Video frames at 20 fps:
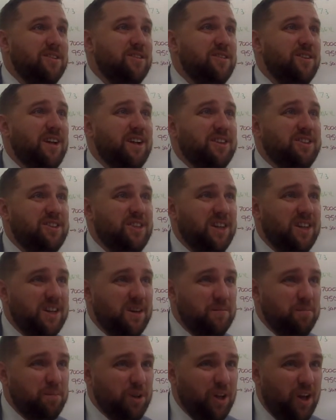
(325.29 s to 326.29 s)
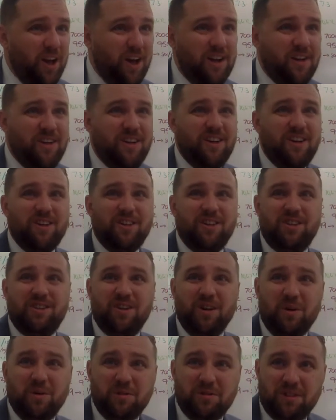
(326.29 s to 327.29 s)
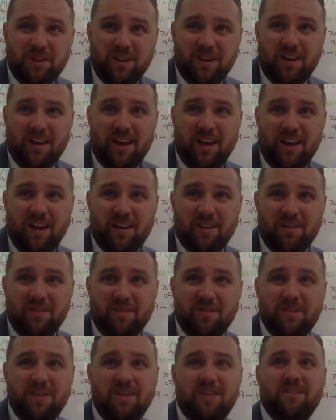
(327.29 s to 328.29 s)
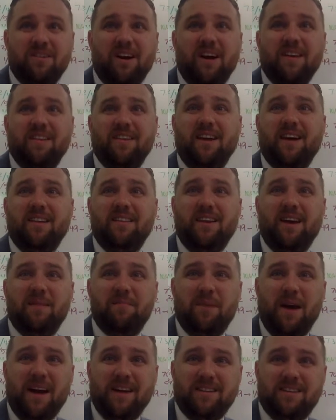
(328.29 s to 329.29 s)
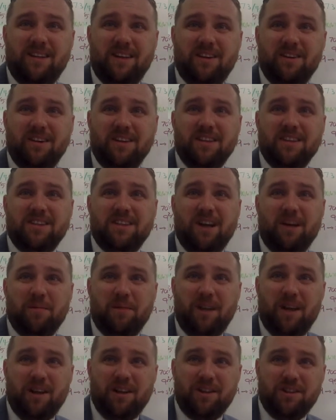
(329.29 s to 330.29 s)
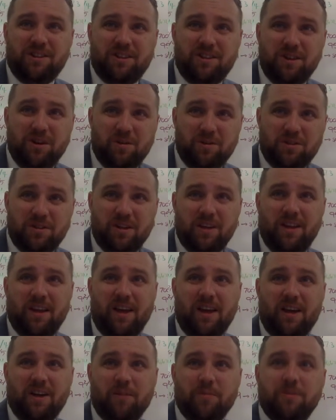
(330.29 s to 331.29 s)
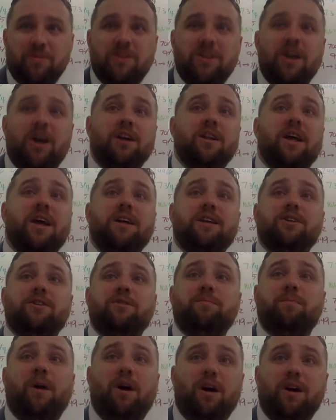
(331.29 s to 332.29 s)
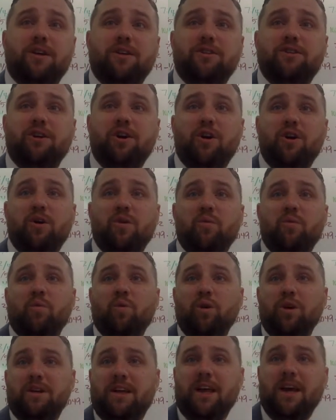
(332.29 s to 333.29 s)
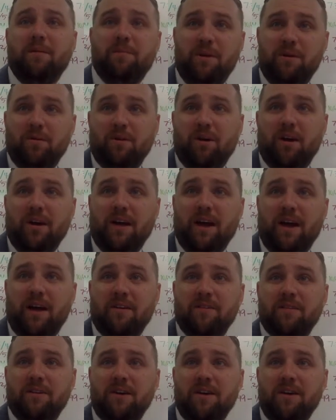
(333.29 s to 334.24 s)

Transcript: So that chicken blood soaks into the handle. Right, that bacteria, salmonella, soaks into the handle. But see, unlike a sponge, wood can't be wrung out.